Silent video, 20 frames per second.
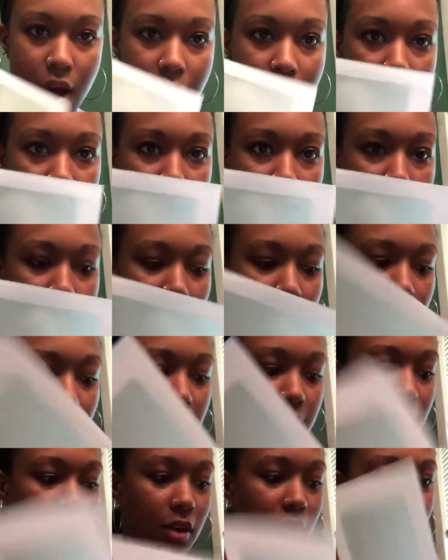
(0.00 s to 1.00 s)
Okay,
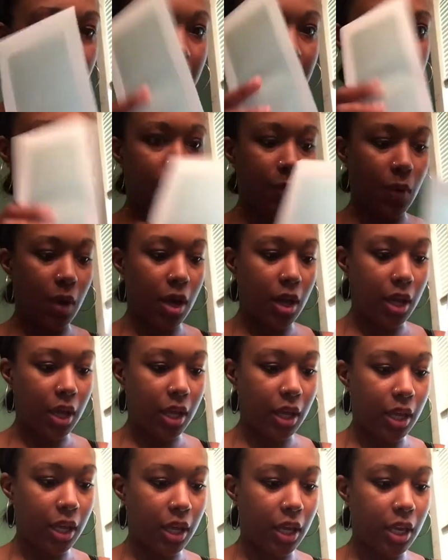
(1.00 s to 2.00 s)
so that's the
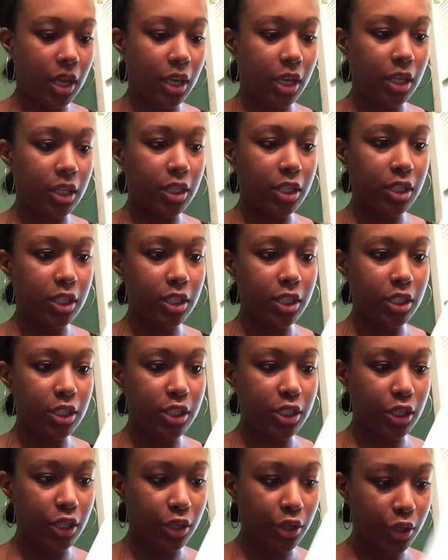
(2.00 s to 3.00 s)
one.
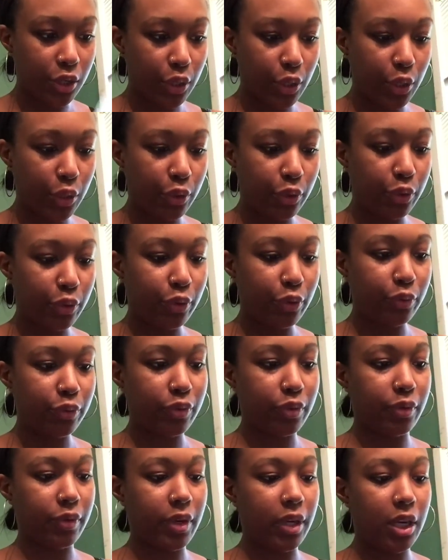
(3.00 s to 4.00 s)
2,
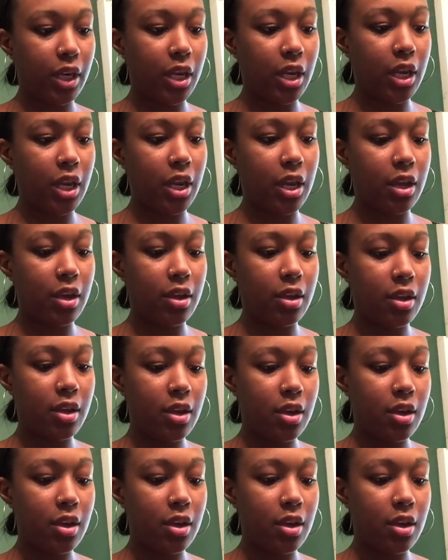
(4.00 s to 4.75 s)
3,